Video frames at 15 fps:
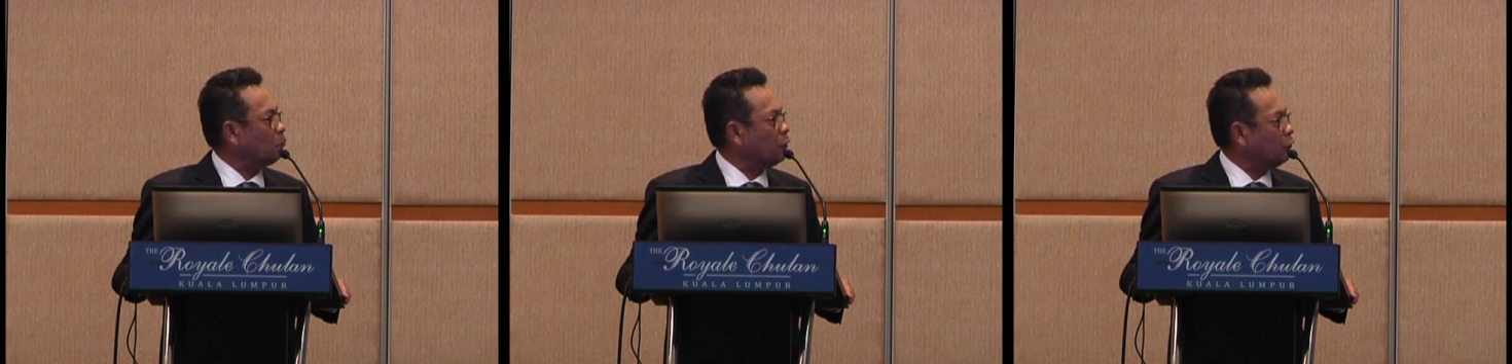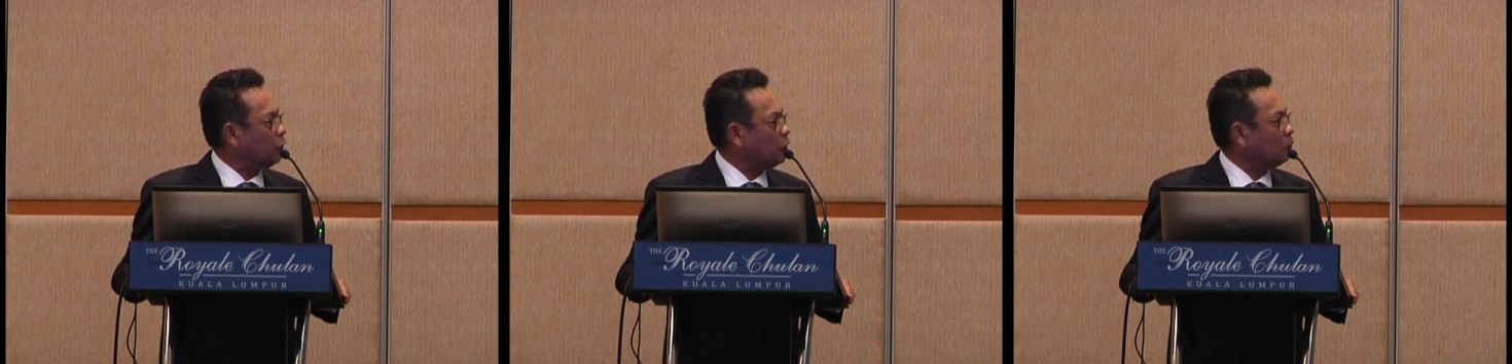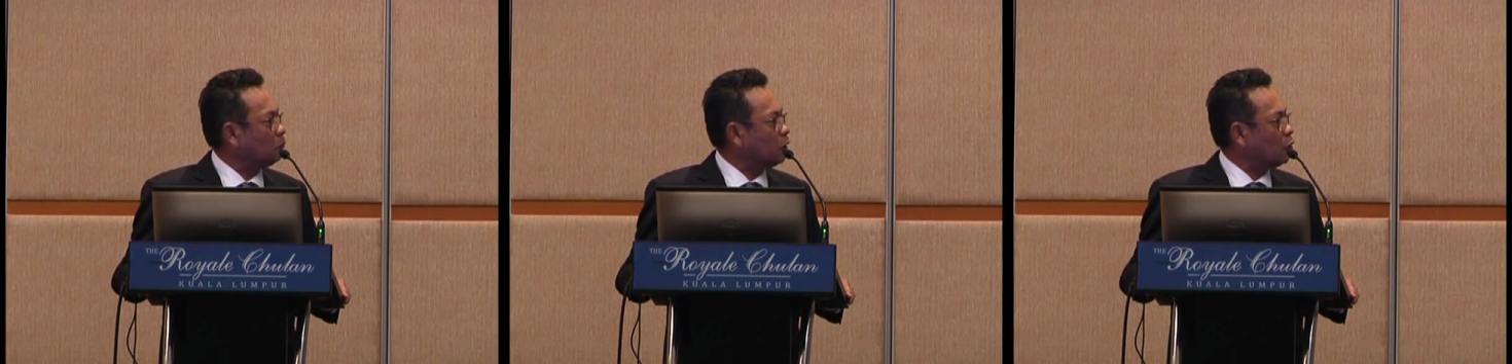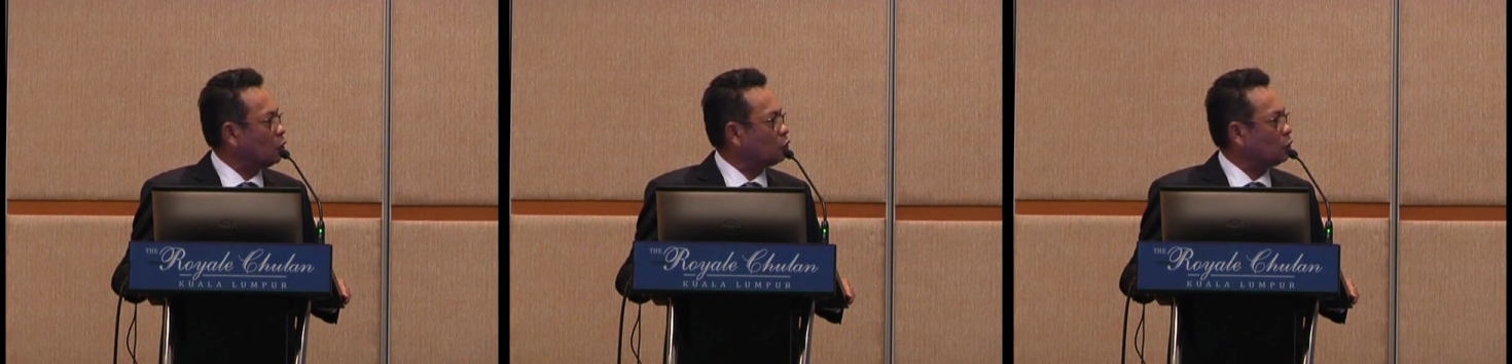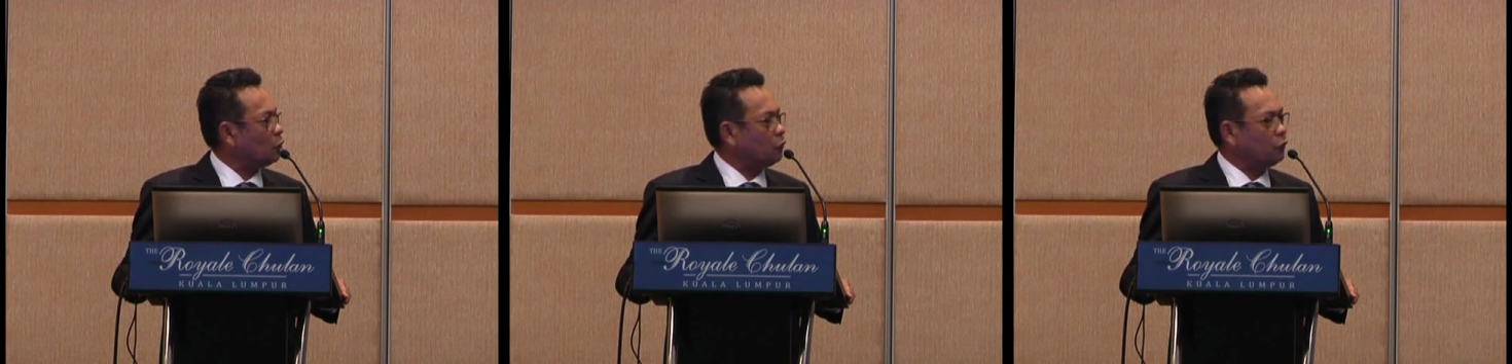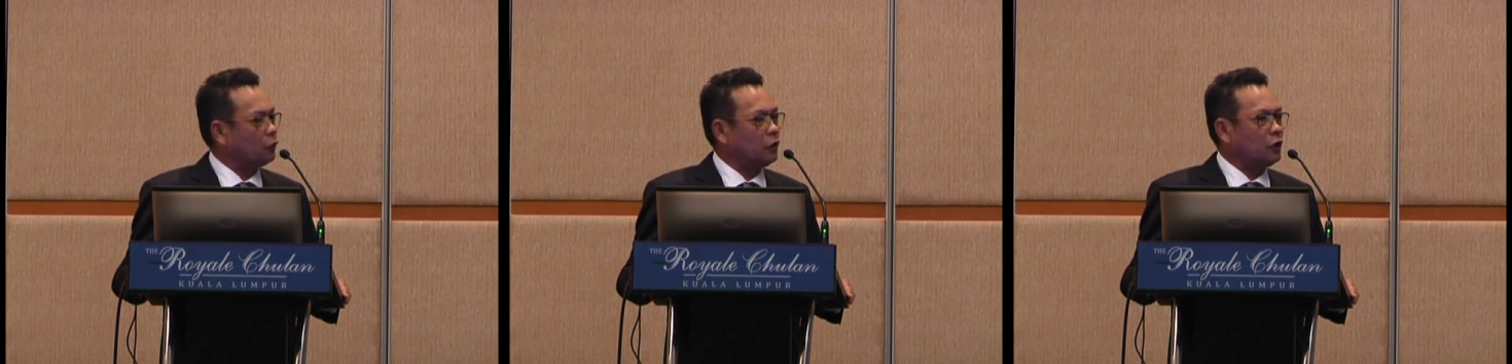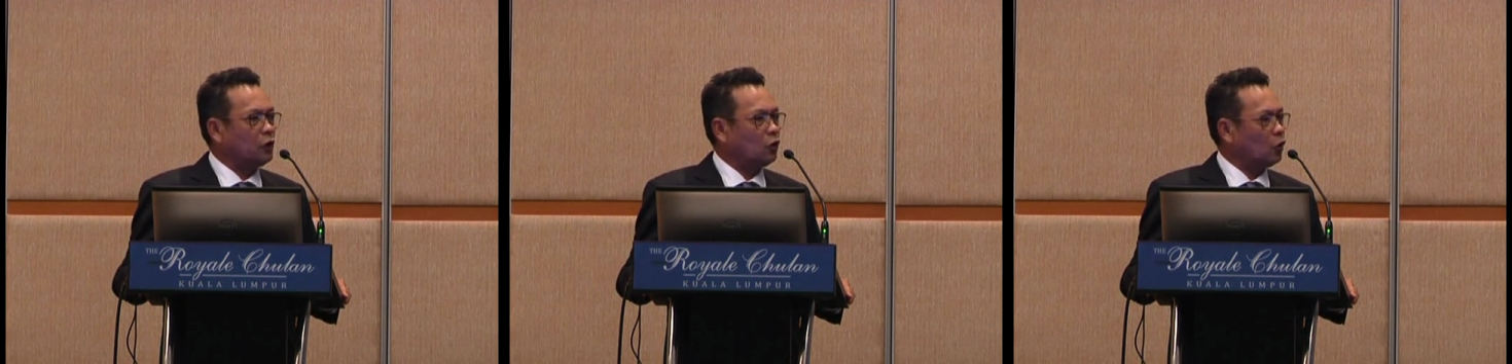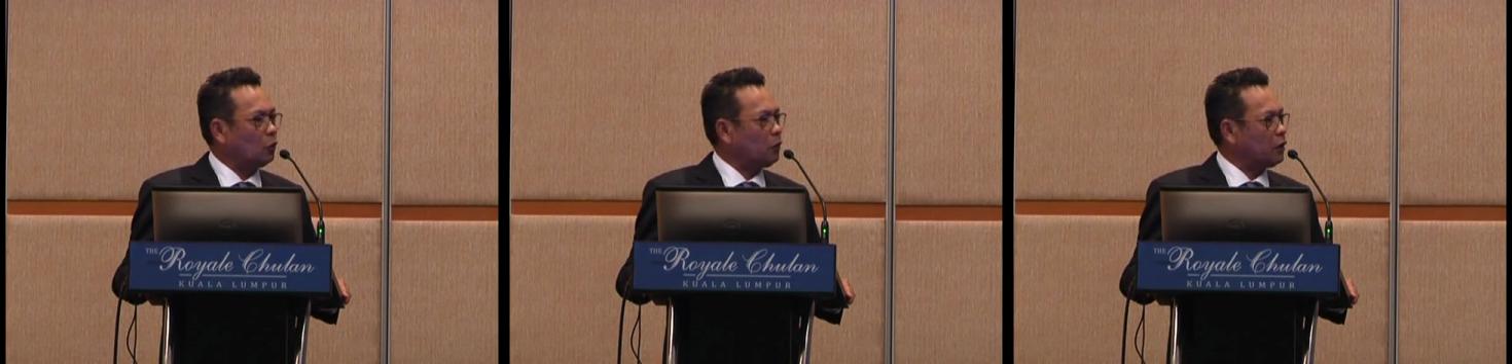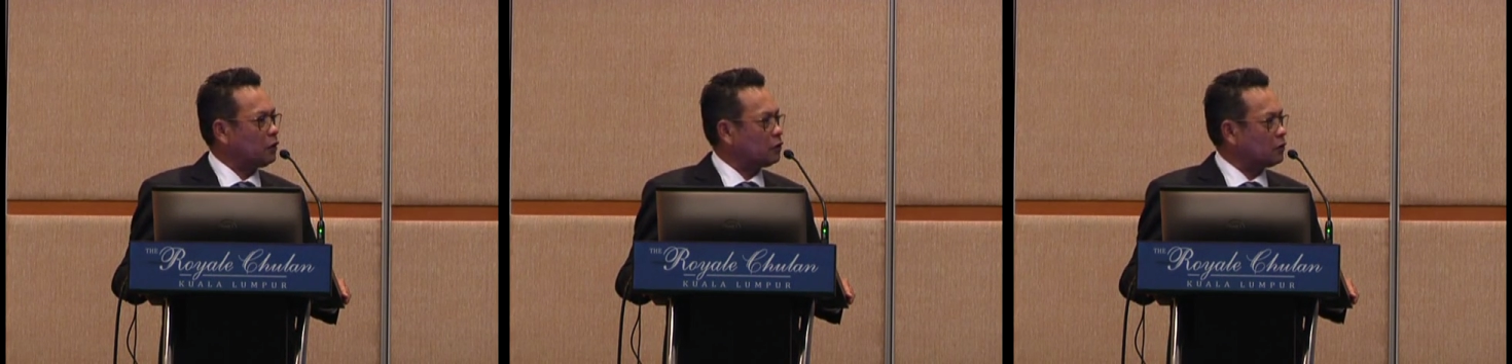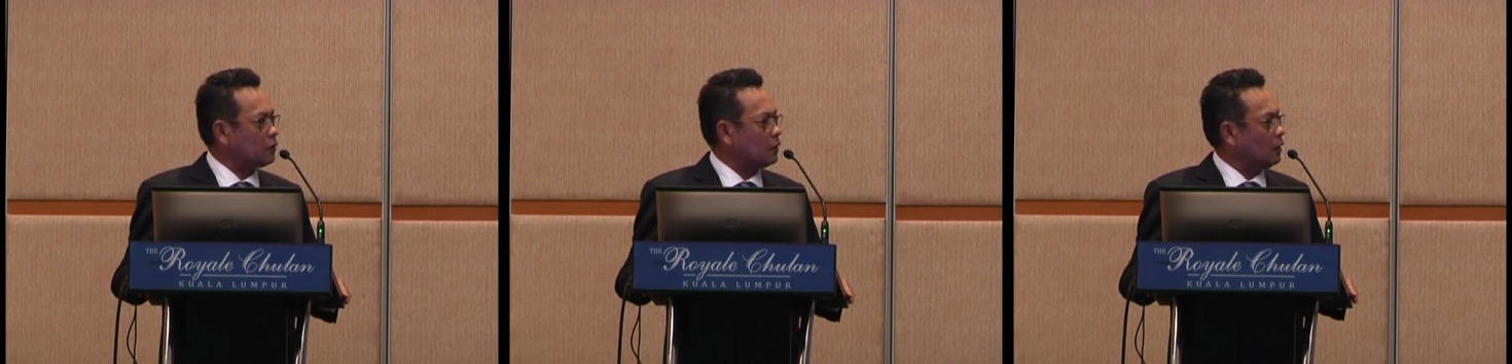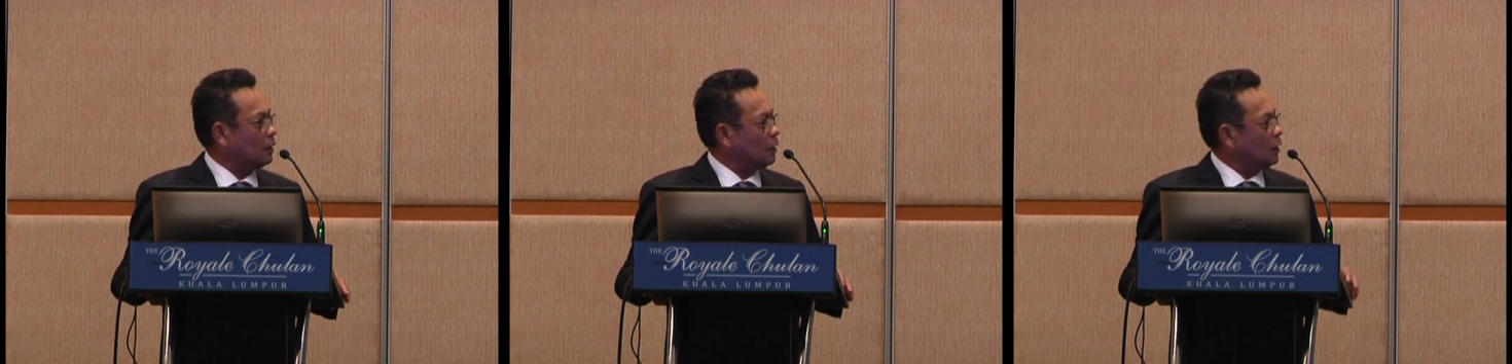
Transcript: preferred because of the economics.